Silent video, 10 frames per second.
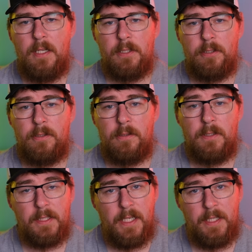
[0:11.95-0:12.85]
So
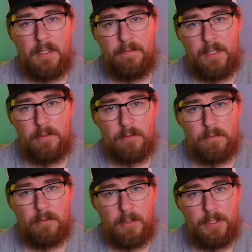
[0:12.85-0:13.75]
let's get into the video.
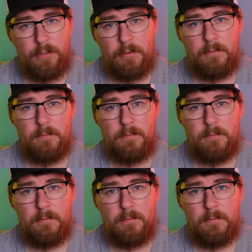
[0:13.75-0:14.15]
Roll intro.